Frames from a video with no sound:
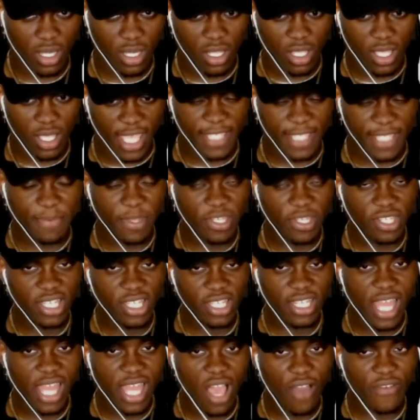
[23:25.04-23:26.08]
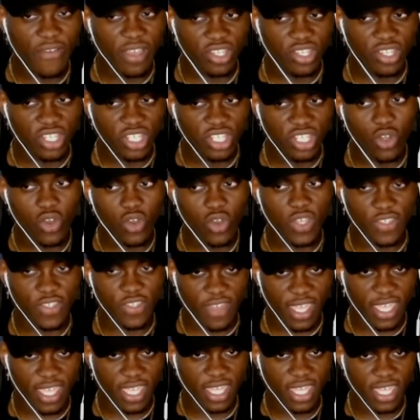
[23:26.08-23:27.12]
Especially now that she knows that
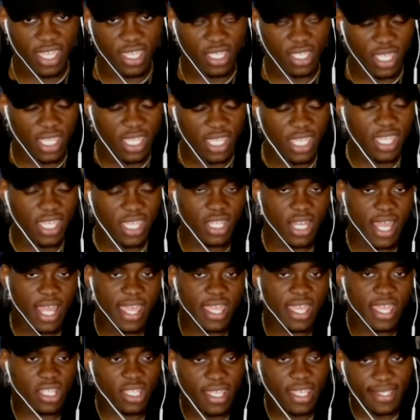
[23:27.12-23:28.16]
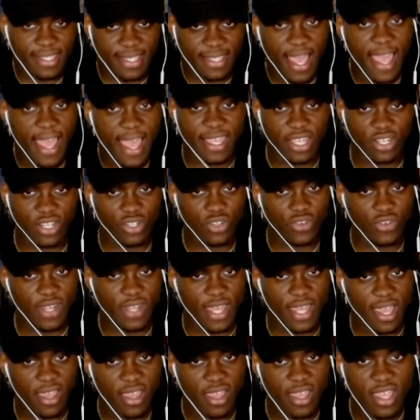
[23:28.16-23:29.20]
he like, hits guy can do
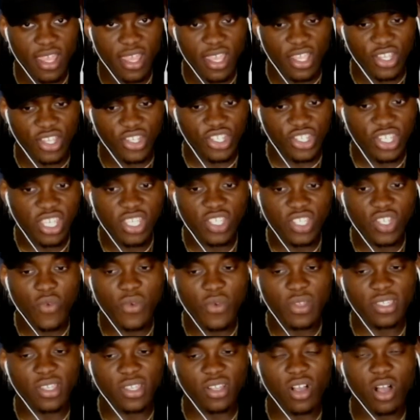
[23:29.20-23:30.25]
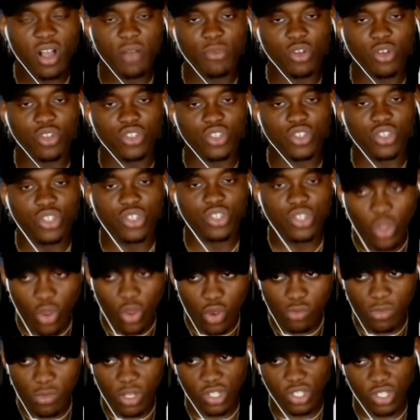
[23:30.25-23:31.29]
that. She's going to come on so
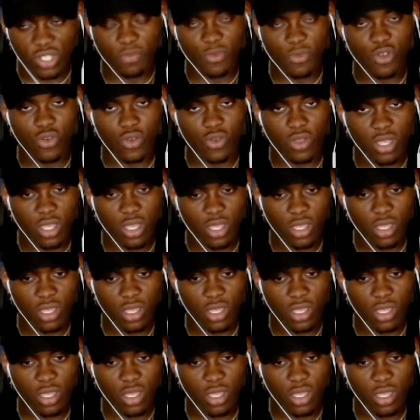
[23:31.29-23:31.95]
much smoke.